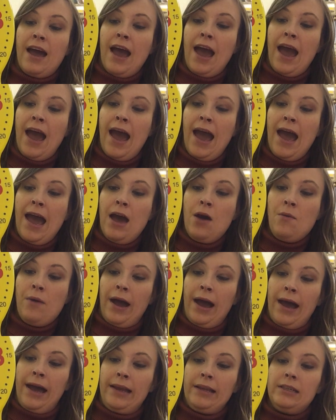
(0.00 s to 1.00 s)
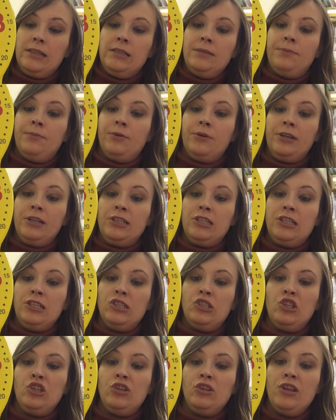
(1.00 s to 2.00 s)
the hour hand
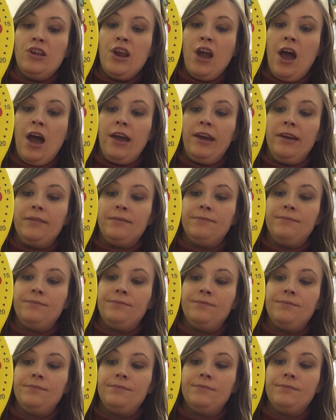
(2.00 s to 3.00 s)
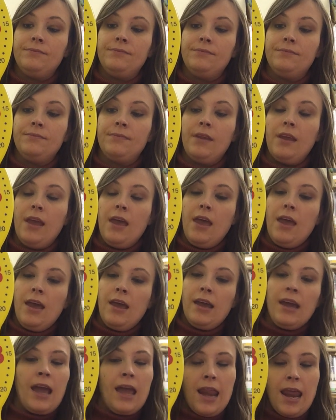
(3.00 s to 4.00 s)
pointing to the nine.
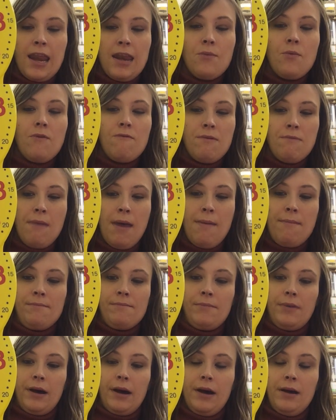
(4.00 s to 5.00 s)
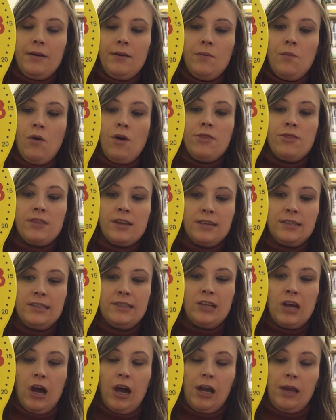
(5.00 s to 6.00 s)
Can anyone remember what
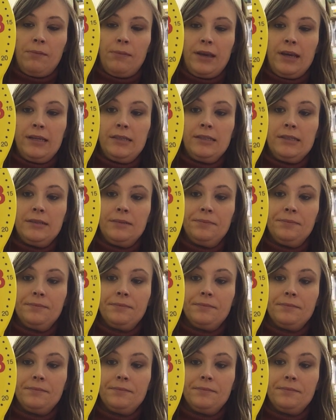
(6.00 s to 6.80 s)
this time is?